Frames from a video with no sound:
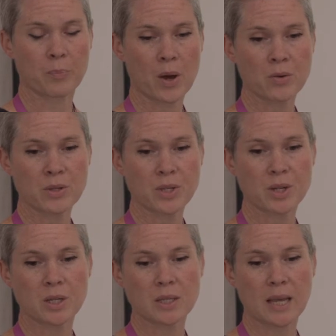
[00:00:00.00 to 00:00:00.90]

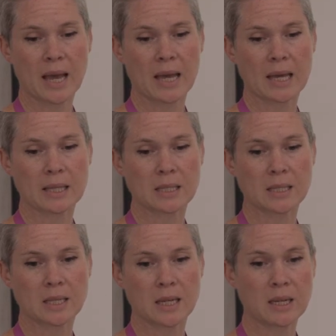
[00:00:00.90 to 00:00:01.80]
posters
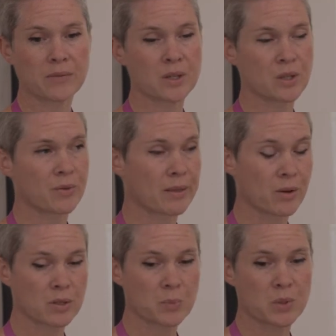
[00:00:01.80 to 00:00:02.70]
and leaflets around the
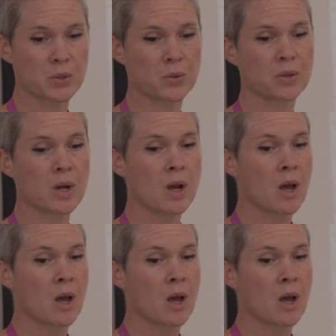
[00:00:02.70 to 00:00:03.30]
hospital.